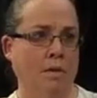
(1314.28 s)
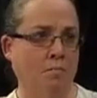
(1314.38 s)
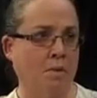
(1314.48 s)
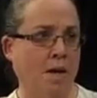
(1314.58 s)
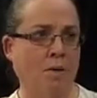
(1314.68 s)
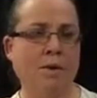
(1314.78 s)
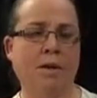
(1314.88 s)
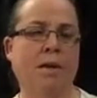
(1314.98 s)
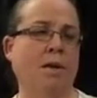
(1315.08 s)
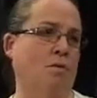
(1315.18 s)
power
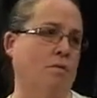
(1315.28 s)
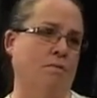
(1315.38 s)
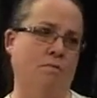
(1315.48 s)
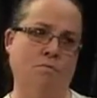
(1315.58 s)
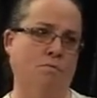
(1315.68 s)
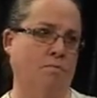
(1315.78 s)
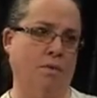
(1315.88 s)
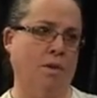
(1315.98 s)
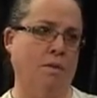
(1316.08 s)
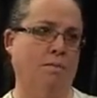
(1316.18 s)
being cut off or,
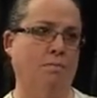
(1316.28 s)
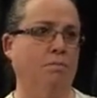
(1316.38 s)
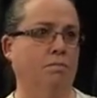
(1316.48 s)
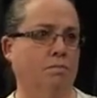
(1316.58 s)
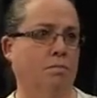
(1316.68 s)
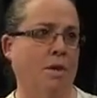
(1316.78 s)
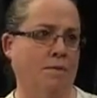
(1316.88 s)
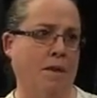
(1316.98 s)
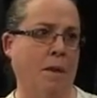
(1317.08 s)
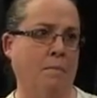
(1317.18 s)

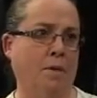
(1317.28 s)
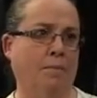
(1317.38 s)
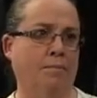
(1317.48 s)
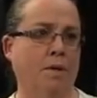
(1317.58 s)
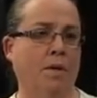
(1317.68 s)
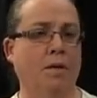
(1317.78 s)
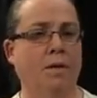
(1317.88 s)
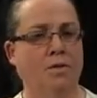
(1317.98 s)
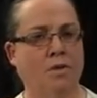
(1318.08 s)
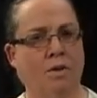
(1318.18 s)
whatever happening.
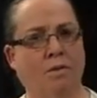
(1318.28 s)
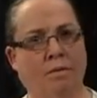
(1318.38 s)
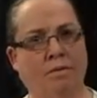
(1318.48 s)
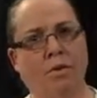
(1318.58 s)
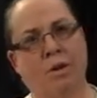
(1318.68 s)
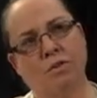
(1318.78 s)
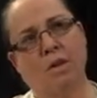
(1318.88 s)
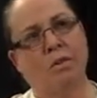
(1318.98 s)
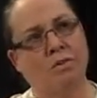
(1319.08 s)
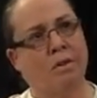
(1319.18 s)
So financial
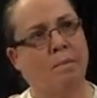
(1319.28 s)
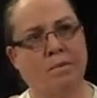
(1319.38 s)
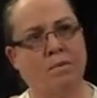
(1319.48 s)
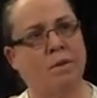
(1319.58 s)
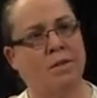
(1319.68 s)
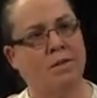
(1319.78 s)
counsellor are able to really